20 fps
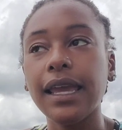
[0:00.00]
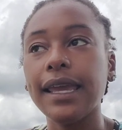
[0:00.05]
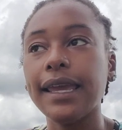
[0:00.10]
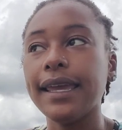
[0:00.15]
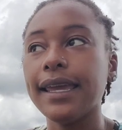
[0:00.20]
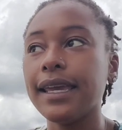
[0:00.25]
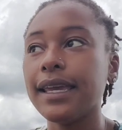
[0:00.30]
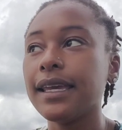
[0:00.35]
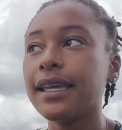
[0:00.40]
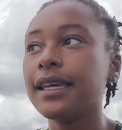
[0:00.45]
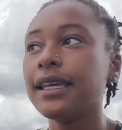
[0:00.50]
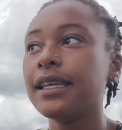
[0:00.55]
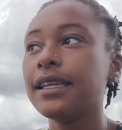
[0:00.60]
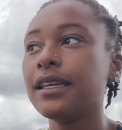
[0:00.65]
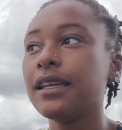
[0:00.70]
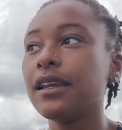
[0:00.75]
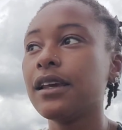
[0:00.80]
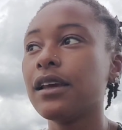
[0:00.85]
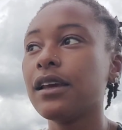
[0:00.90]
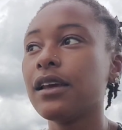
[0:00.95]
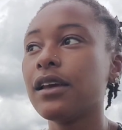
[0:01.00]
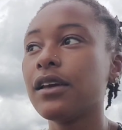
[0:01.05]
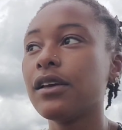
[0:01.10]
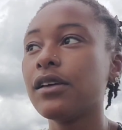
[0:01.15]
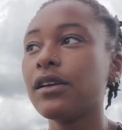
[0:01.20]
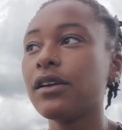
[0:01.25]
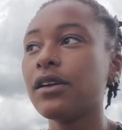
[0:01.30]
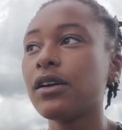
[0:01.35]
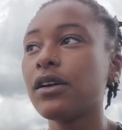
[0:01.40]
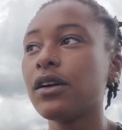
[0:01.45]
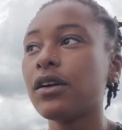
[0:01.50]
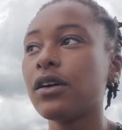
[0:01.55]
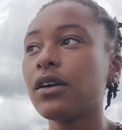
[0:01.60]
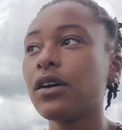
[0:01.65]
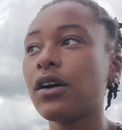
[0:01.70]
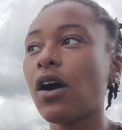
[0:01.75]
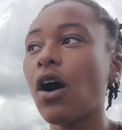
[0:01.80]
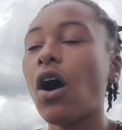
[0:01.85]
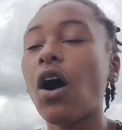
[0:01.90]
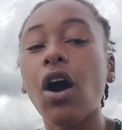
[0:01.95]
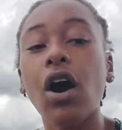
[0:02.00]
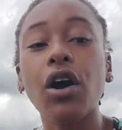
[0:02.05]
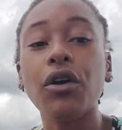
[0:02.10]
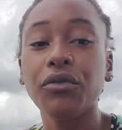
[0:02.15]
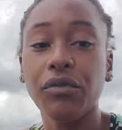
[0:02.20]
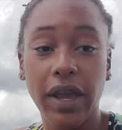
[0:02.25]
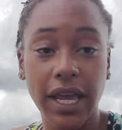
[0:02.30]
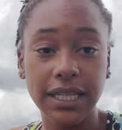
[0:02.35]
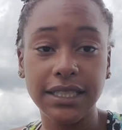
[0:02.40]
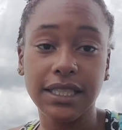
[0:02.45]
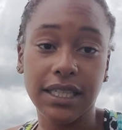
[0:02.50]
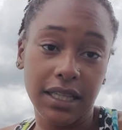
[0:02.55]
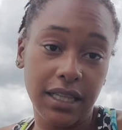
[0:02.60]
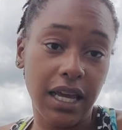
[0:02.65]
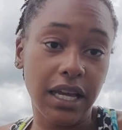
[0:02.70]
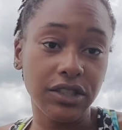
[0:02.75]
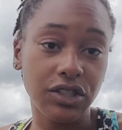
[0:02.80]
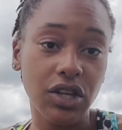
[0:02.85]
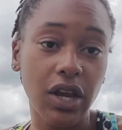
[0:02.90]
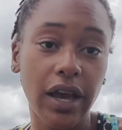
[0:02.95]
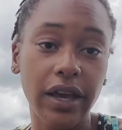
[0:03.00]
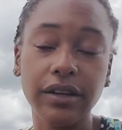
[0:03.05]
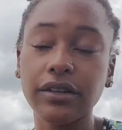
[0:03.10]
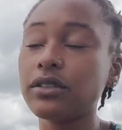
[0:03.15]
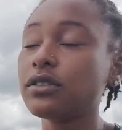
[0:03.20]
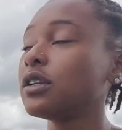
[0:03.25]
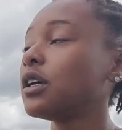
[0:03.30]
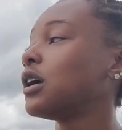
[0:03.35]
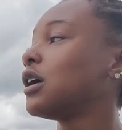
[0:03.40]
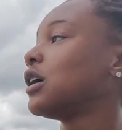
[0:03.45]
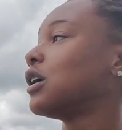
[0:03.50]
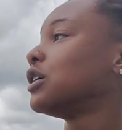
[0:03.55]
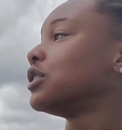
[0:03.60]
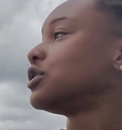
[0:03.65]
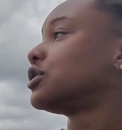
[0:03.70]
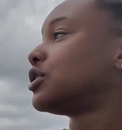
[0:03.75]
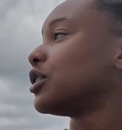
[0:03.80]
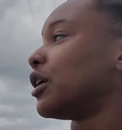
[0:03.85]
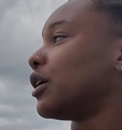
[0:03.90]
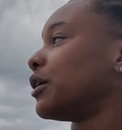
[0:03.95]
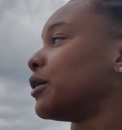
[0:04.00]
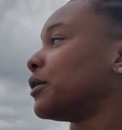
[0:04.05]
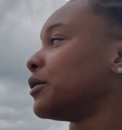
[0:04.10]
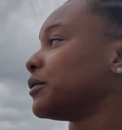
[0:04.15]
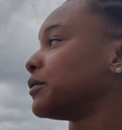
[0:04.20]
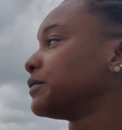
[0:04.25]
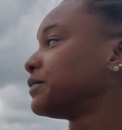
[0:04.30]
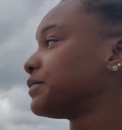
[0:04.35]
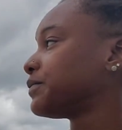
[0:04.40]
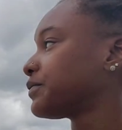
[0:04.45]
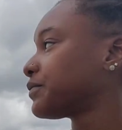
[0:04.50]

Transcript: in all raising that child. So,